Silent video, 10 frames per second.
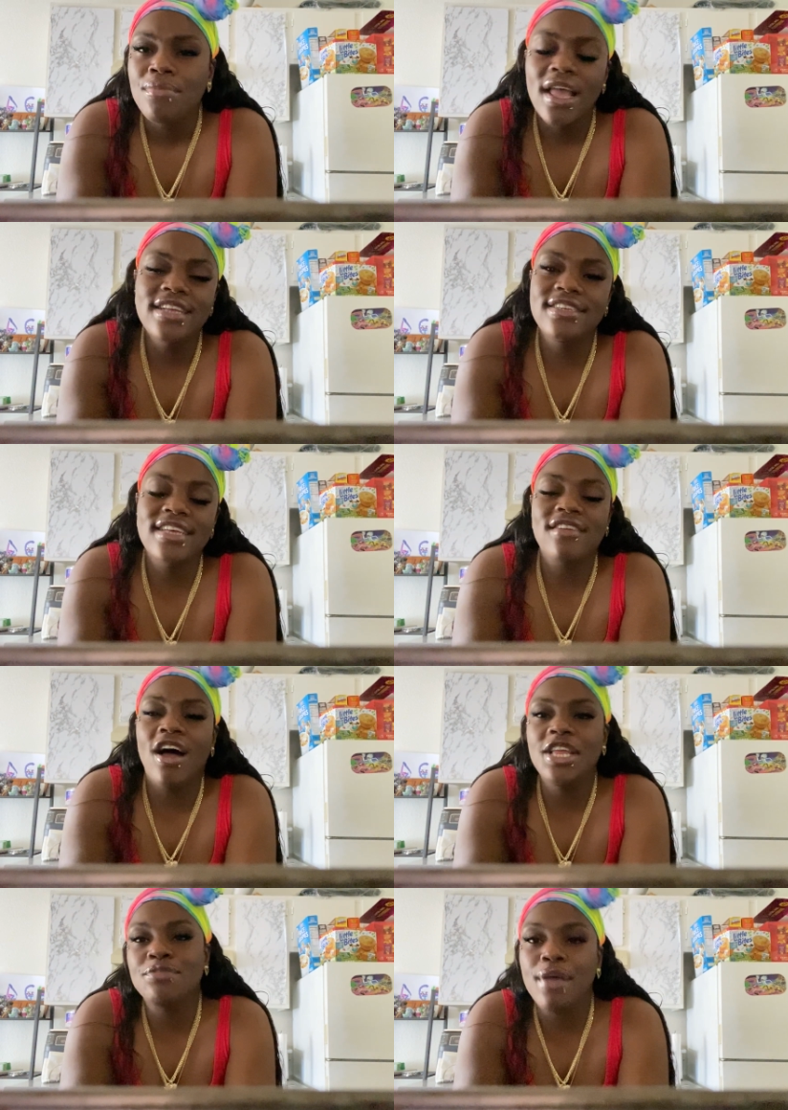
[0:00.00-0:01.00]
It's just
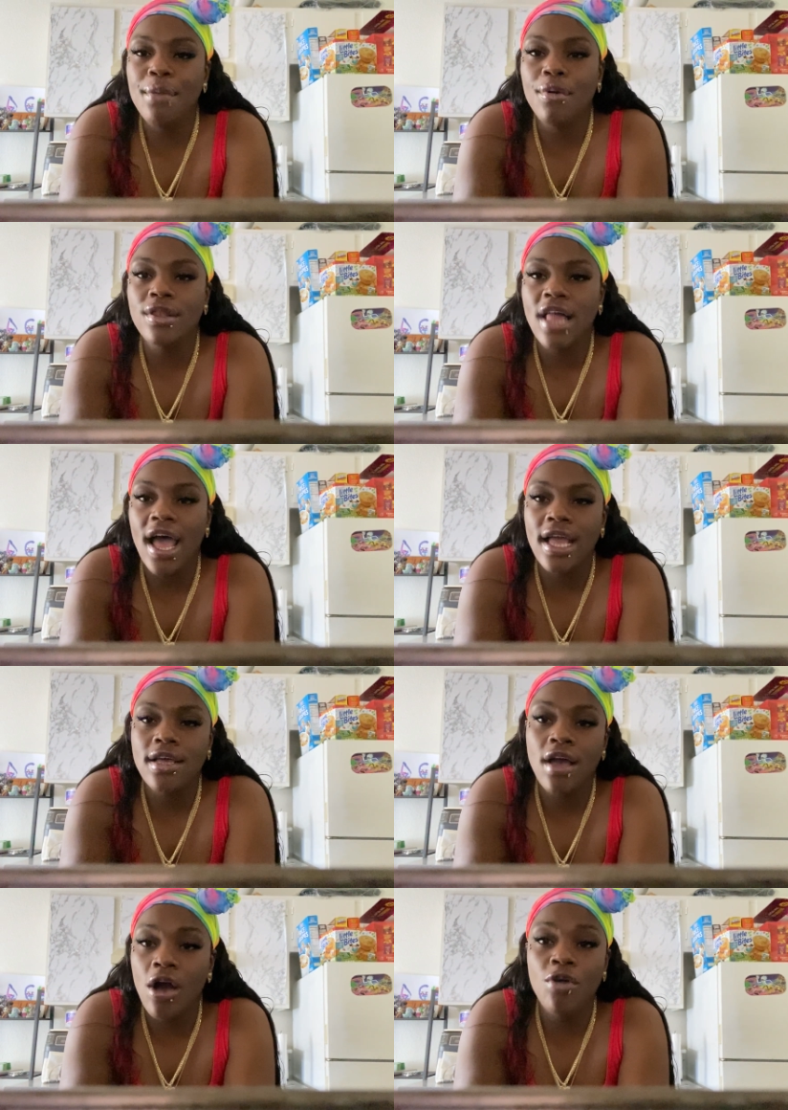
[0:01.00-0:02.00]
all these people.
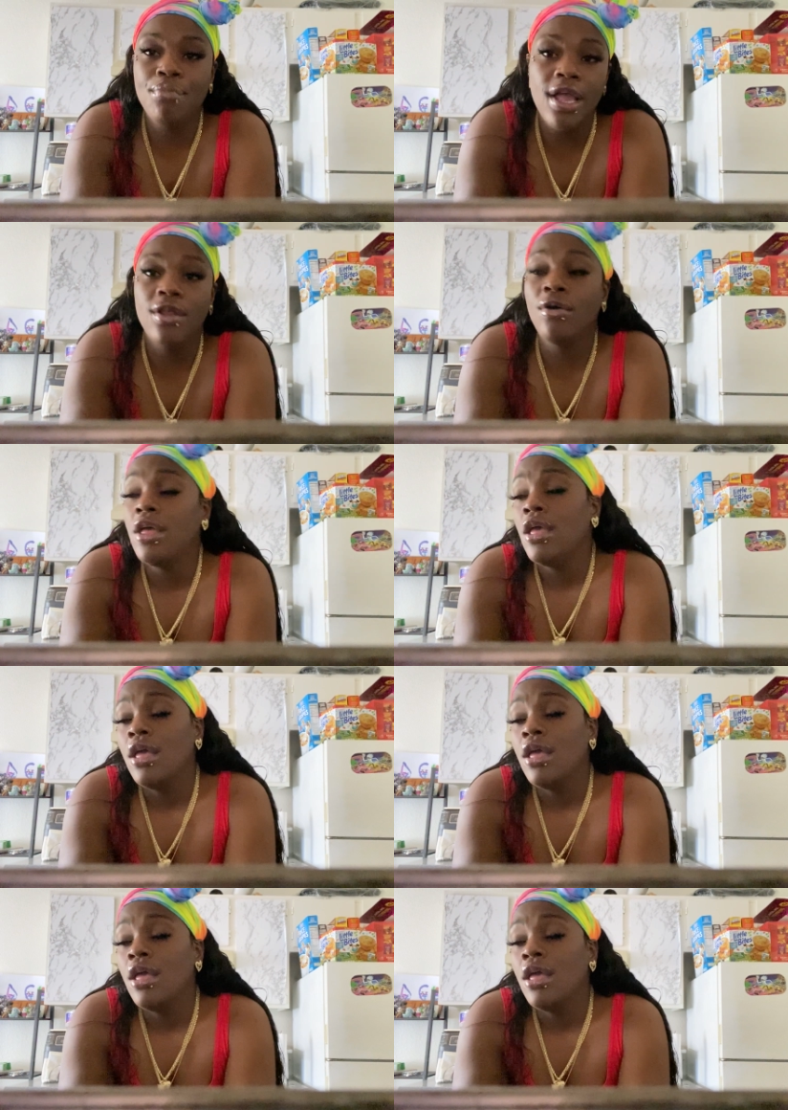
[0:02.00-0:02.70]
Like, Coke, Beetle.